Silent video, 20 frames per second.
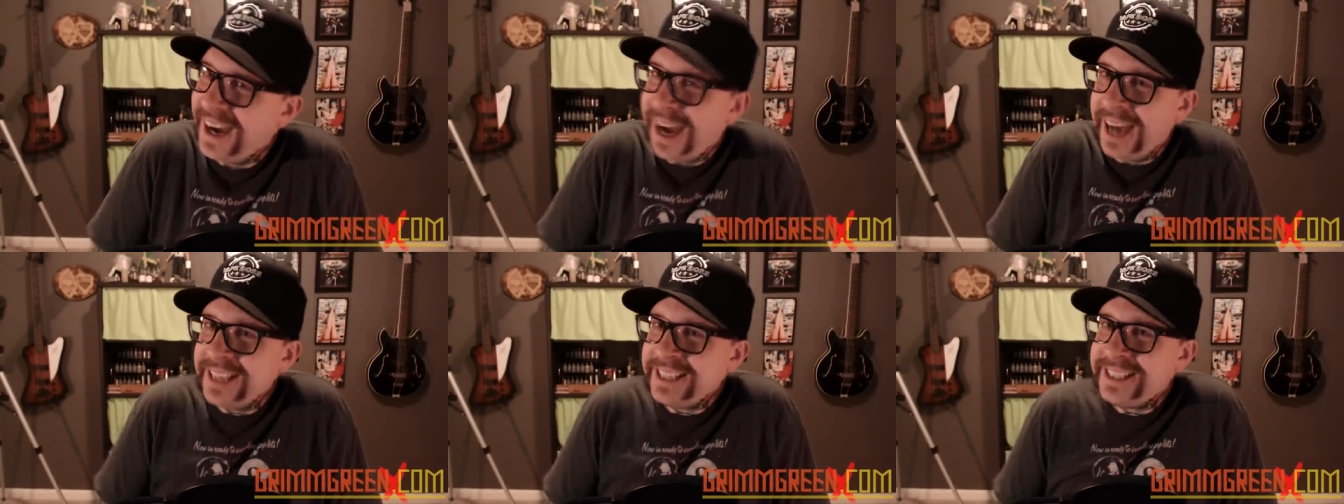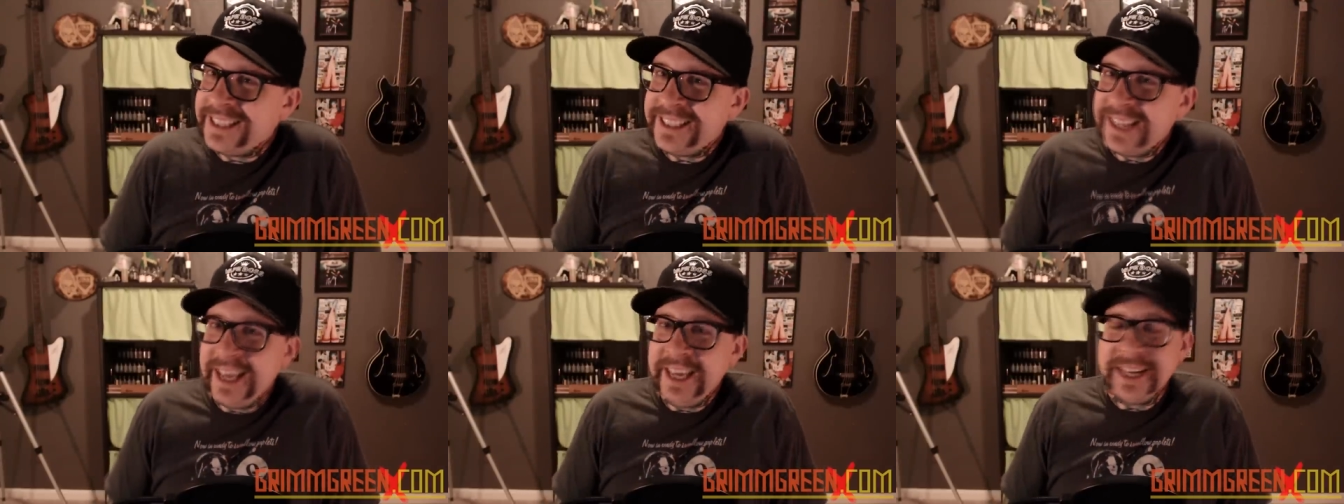I
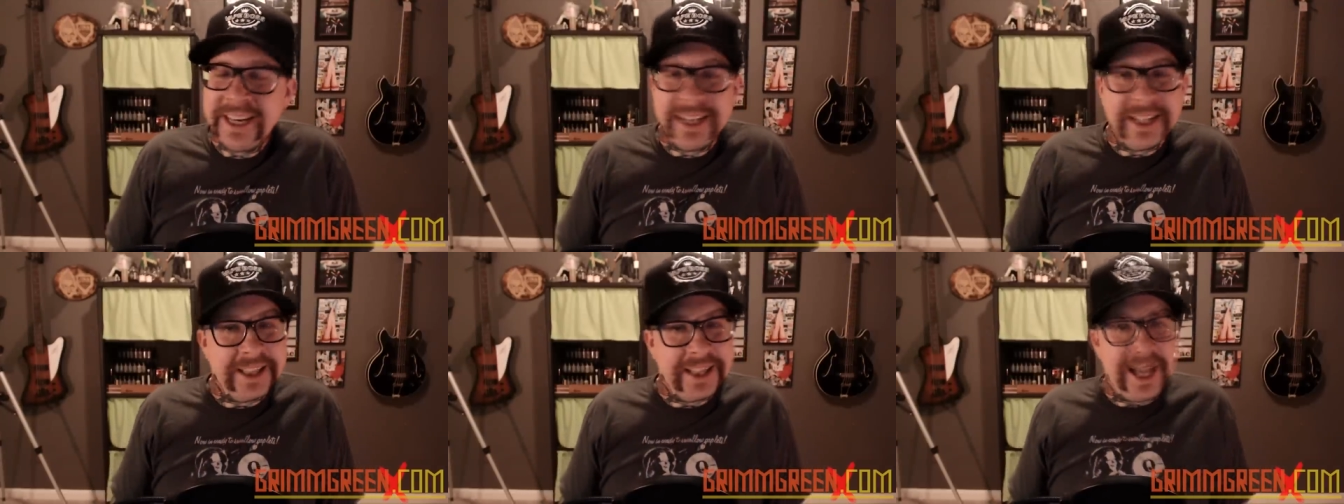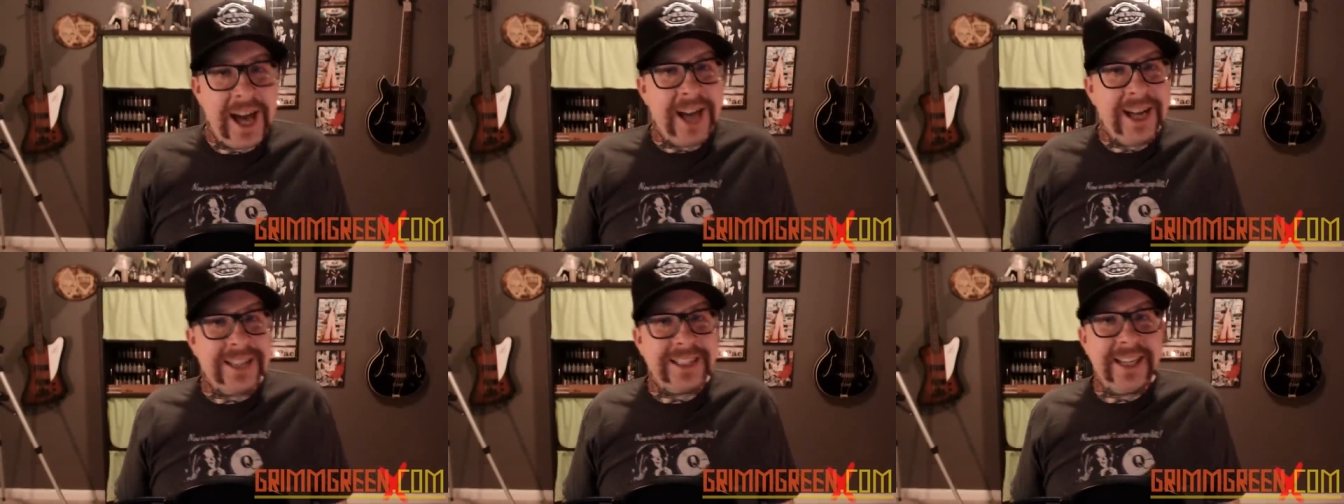say it a
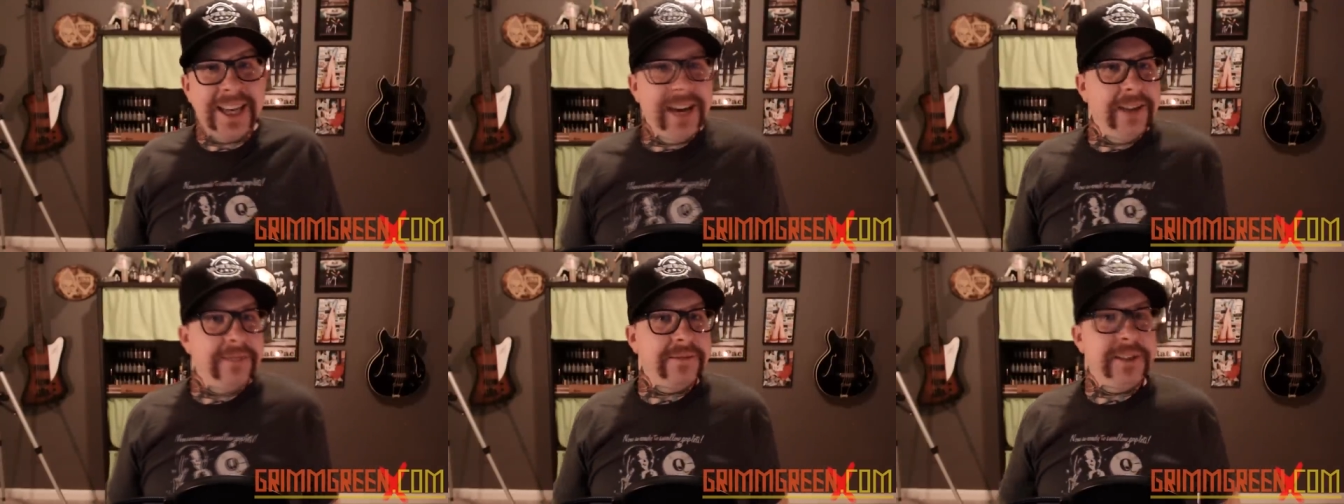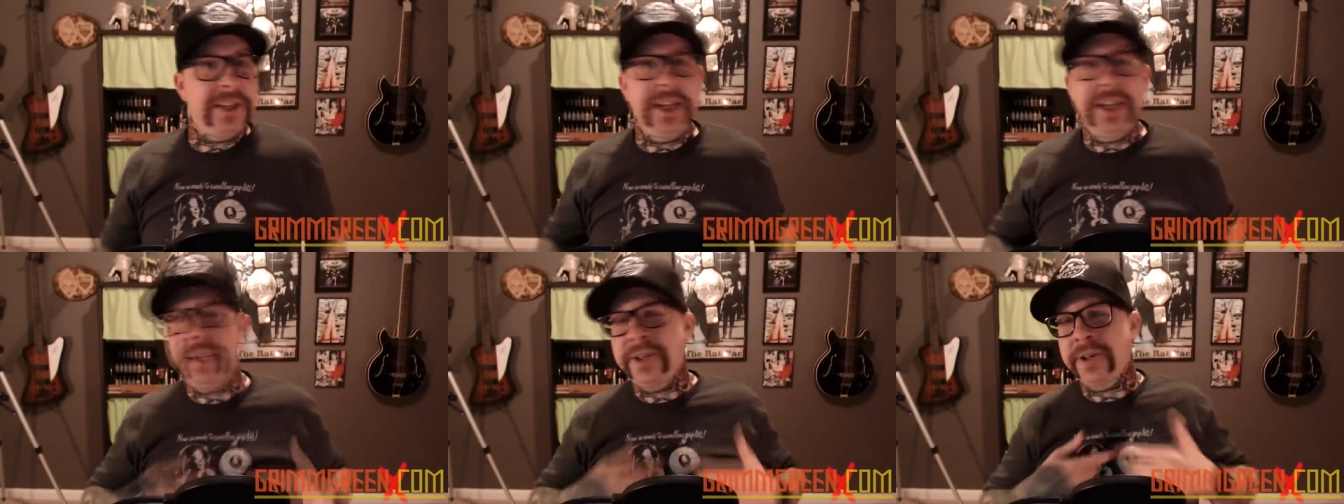lot. I have
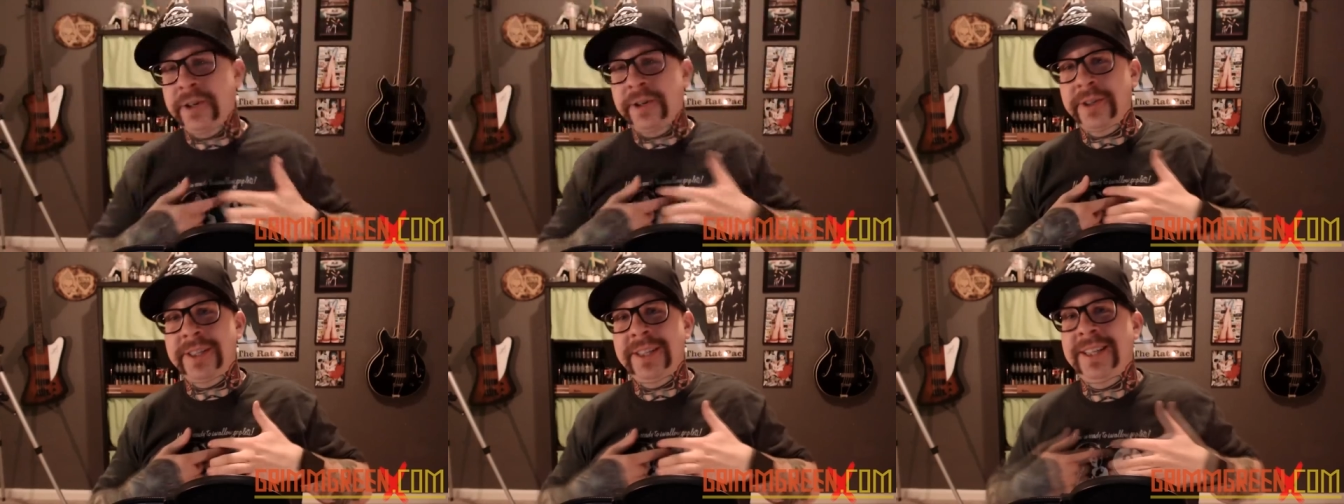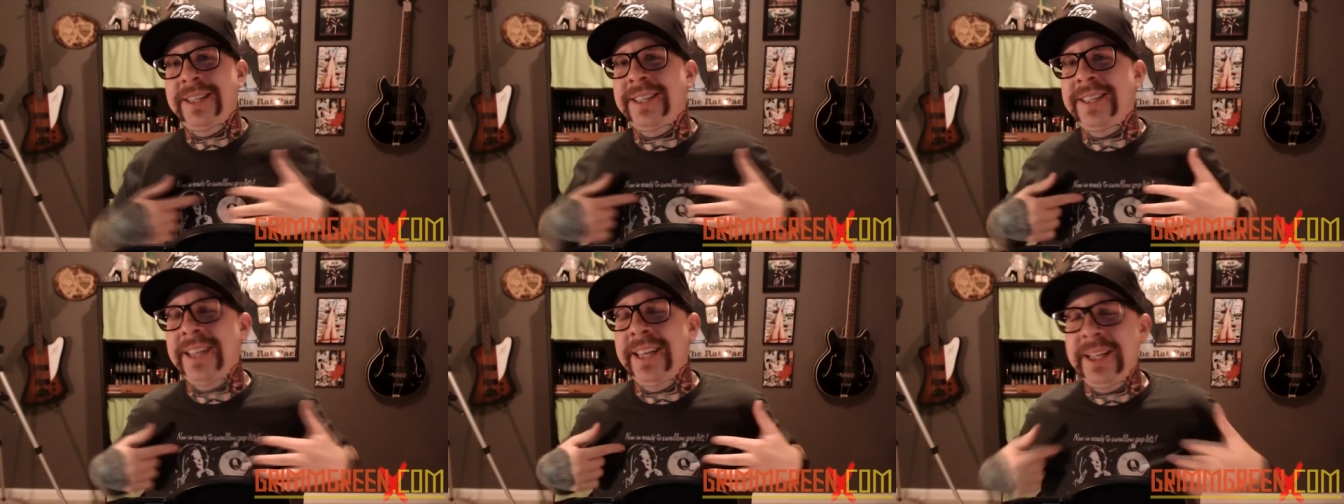t-shirts
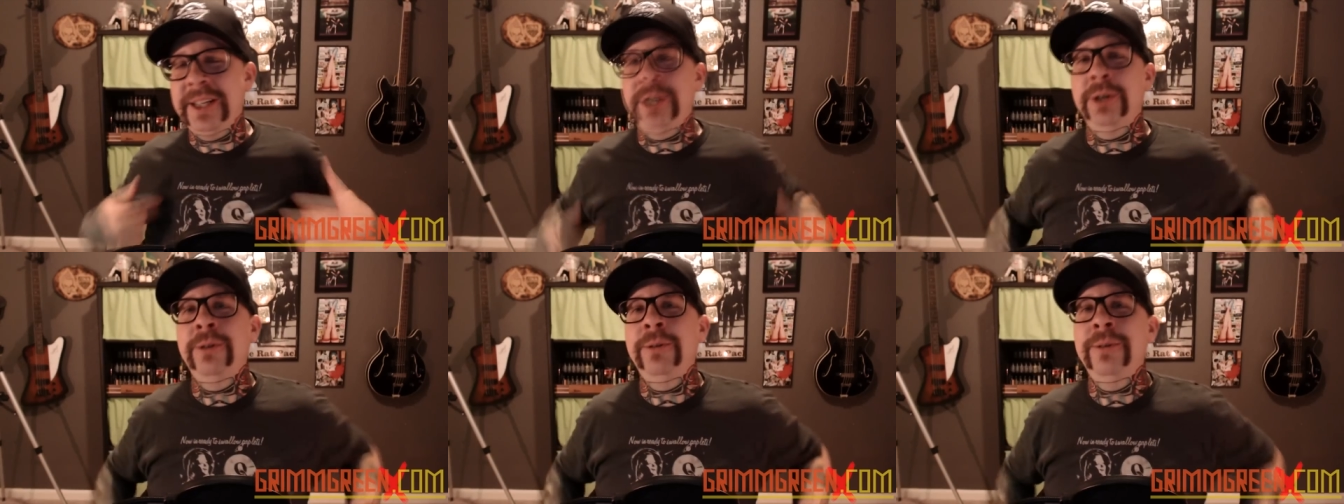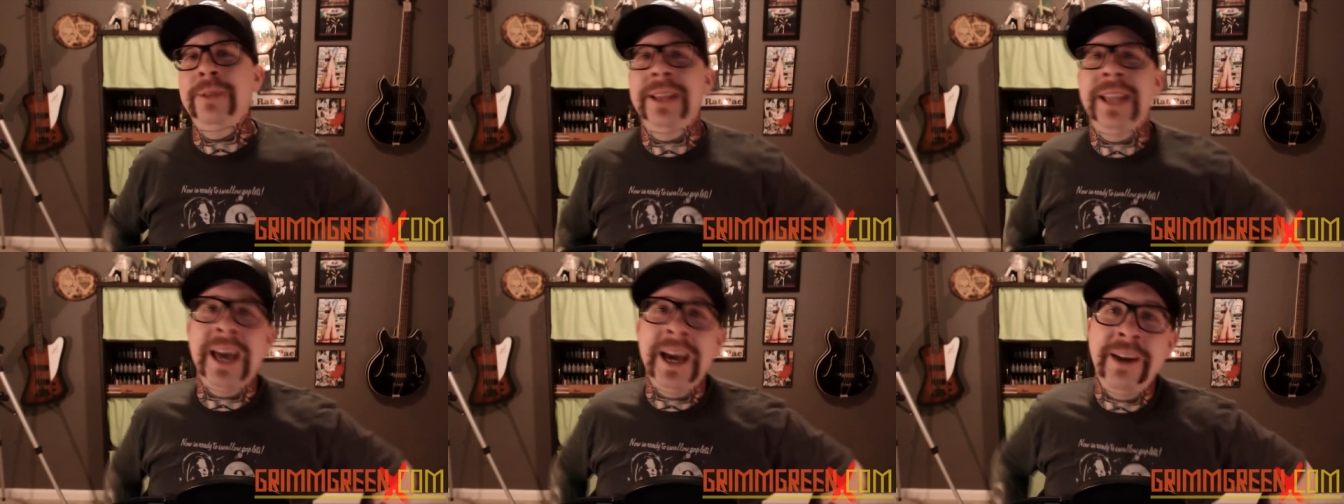that say
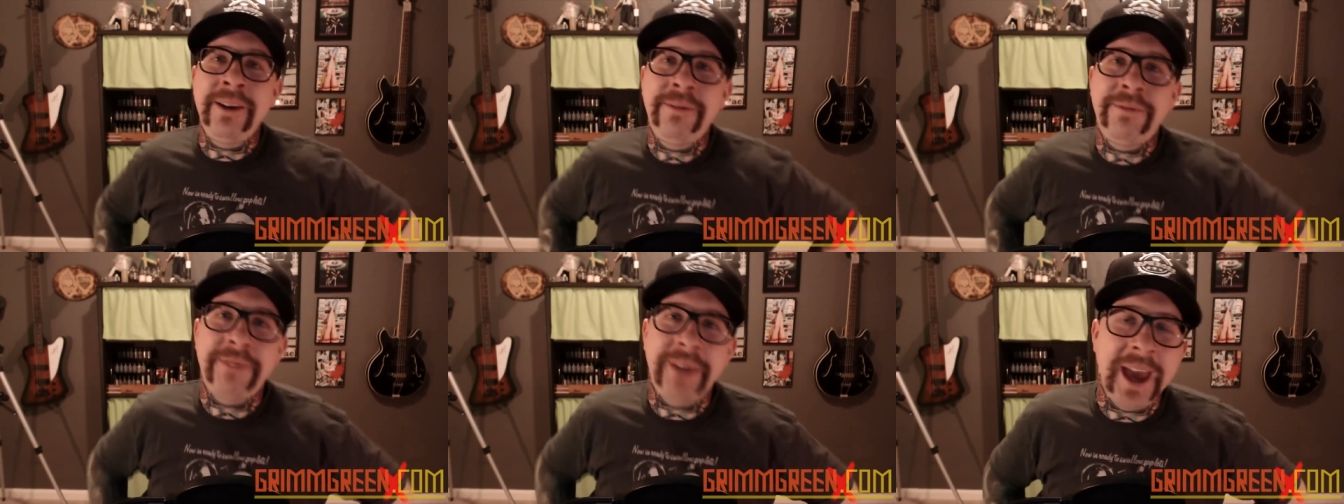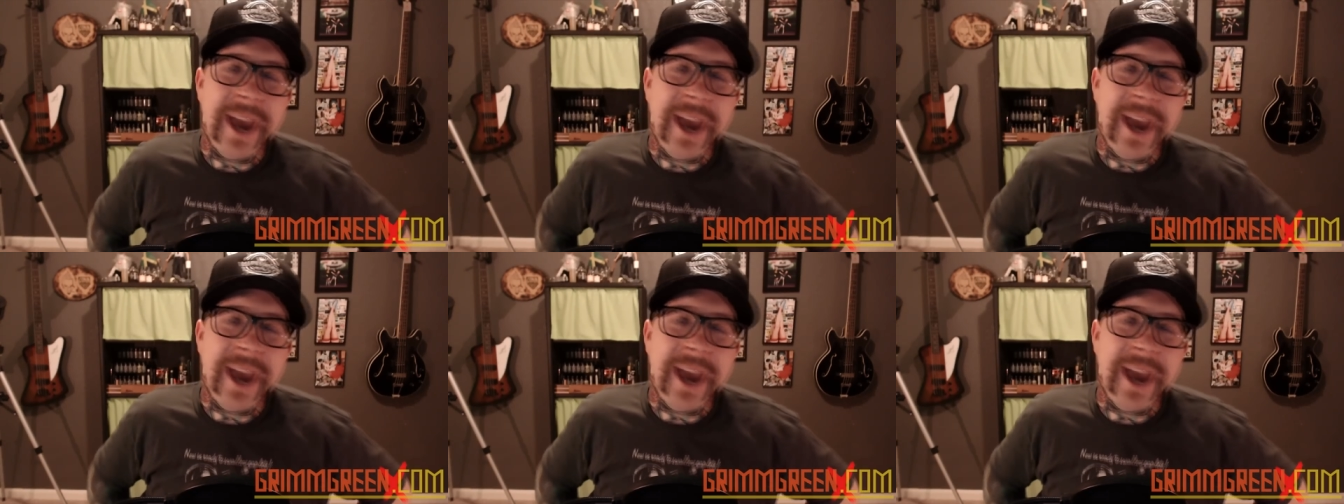toot life